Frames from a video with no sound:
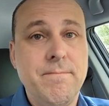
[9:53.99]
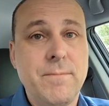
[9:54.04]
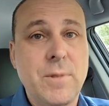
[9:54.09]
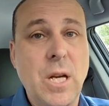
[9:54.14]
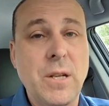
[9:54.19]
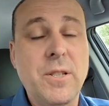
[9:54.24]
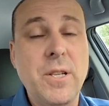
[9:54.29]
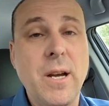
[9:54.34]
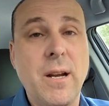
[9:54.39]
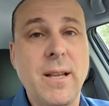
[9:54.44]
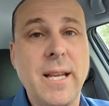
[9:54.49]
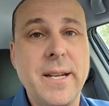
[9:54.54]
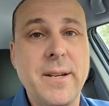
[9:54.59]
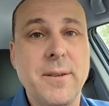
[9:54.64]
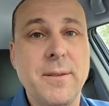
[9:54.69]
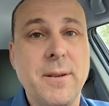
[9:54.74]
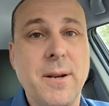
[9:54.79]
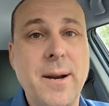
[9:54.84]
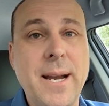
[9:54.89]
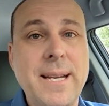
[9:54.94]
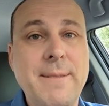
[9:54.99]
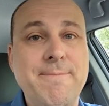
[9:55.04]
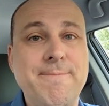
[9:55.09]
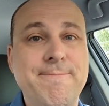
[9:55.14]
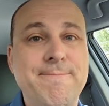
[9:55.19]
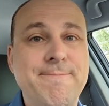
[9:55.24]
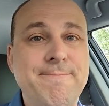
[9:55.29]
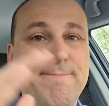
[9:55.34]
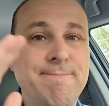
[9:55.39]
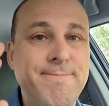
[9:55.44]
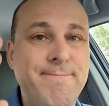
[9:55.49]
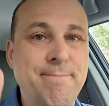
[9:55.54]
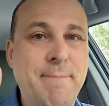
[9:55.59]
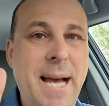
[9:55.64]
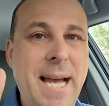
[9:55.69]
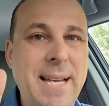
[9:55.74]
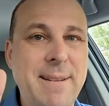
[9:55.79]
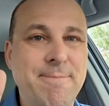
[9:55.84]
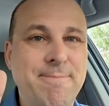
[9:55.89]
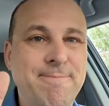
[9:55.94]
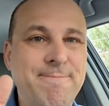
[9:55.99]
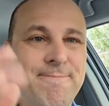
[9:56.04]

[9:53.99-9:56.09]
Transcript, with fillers: talk to y'all later. All right. Bye.